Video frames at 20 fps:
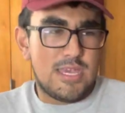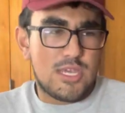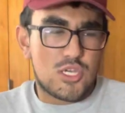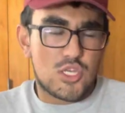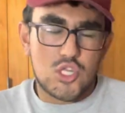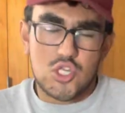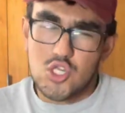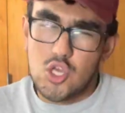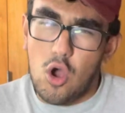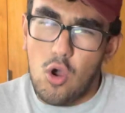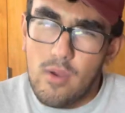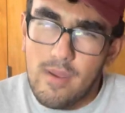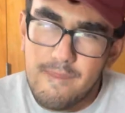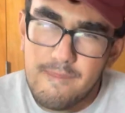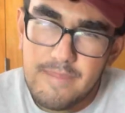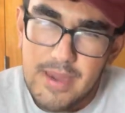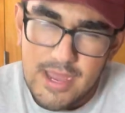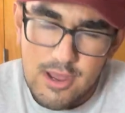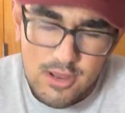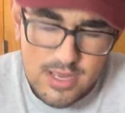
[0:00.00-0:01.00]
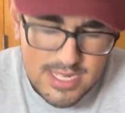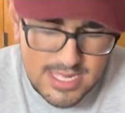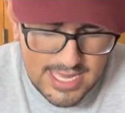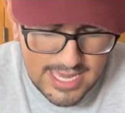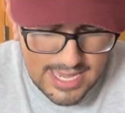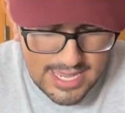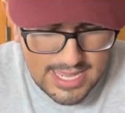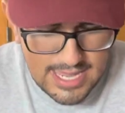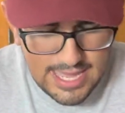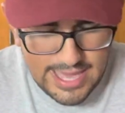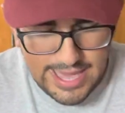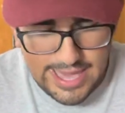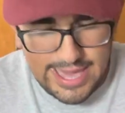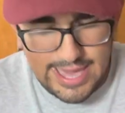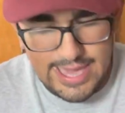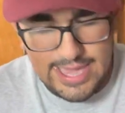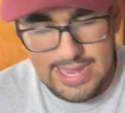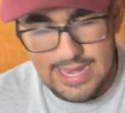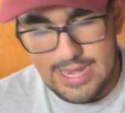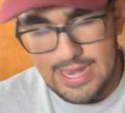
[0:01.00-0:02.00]
So embarrassing.
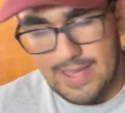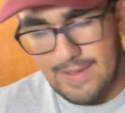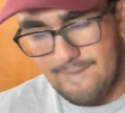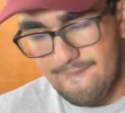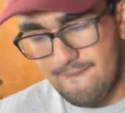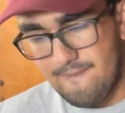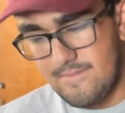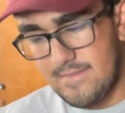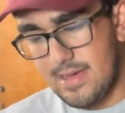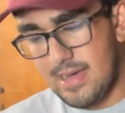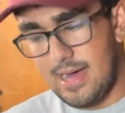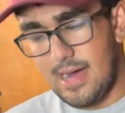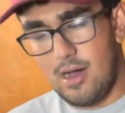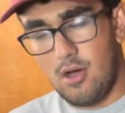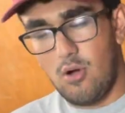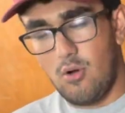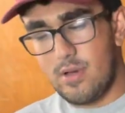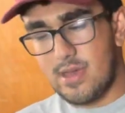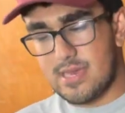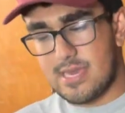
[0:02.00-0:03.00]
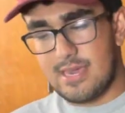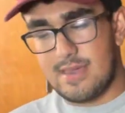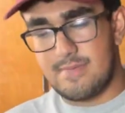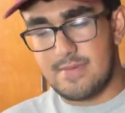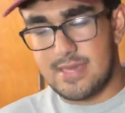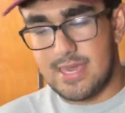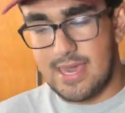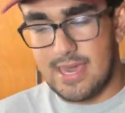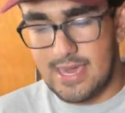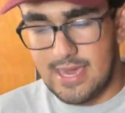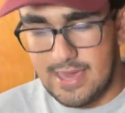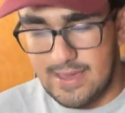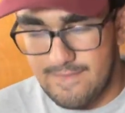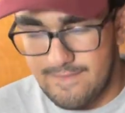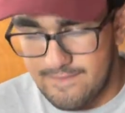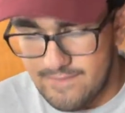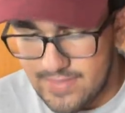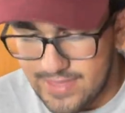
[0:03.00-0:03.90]
And I always keep saying it.